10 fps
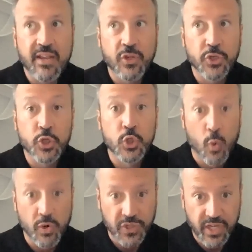the
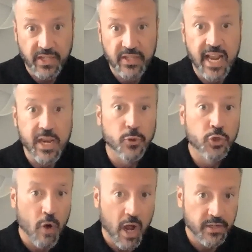sources that you
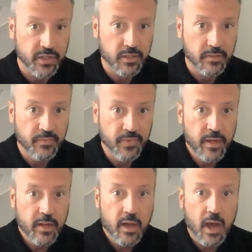trust,
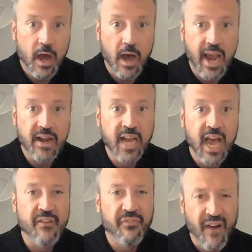and
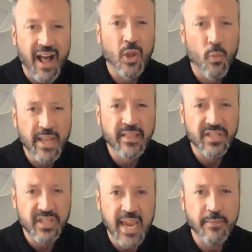kind of following the
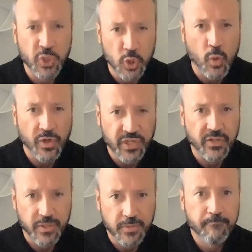same sources.